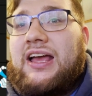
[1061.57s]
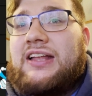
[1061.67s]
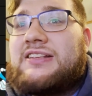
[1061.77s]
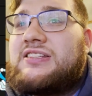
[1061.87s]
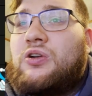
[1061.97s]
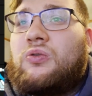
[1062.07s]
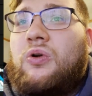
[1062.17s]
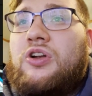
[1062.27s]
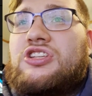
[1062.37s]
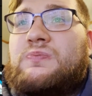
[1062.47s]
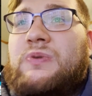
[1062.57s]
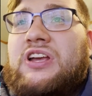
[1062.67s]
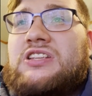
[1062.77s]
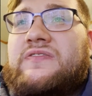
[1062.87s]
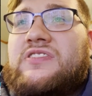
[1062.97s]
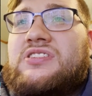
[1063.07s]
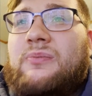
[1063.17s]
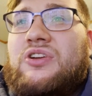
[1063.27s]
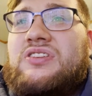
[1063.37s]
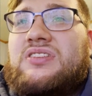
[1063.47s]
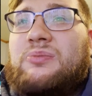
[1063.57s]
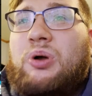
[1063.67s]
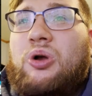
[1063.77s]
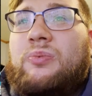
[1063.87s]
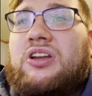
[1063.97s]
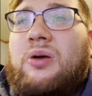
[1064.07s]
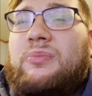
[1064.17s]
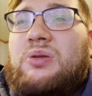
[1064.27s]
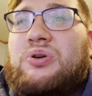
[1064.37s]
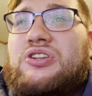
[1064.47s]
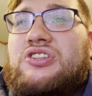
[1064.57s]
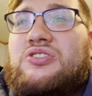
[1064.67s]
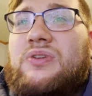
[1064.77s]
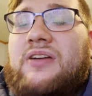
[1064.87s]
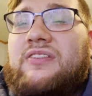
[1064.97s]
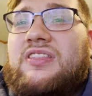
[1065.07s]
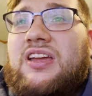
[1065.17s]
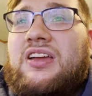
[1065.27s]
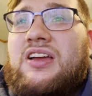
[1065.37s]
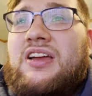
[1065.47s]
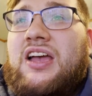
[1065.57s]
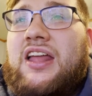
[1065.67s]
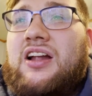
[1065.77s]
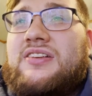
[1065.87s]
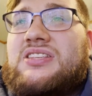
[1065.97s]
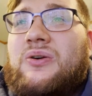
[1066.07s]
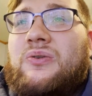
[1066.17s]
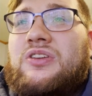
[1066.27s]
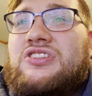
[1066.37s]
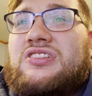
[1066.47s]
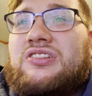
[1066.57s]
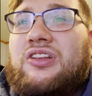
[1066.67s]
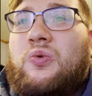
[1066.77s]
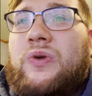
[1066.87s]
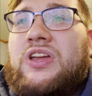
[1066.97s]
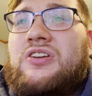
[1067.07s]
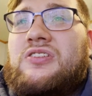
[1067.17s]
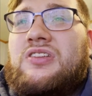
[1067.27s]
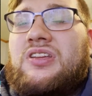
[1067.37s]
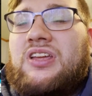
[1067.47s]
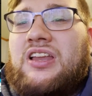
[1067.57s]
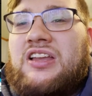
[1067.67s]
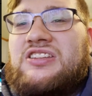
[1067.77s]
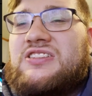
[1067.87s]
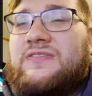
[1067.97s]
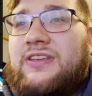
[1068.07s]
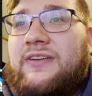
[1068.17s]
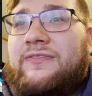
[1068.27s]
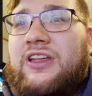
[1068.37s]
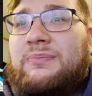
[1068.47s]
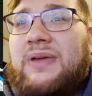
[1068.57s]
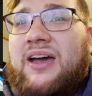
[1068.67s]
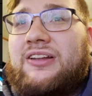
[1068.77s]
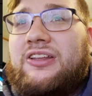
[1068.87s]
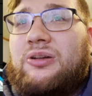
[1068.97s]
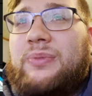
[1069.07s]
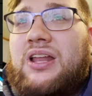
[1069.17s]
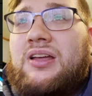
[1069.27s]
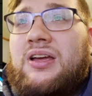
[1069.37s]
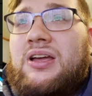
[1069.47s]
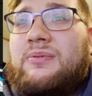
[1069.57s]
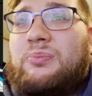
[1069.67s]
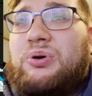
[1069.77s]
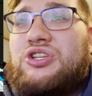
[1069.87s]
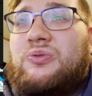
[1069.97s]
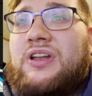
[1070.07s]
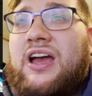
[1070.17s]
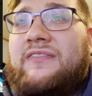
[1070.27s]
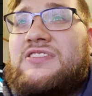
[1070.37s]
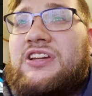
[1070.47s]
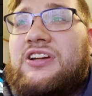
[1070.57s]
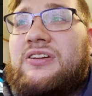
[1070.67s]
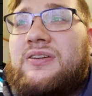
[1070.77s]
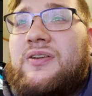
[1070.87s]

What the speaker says: Incineroar, just because for some reason the Pokemon Company pushes you and everything, and also you just look weird. Yeah, you freak me out a little bit. I'll put you in F tier.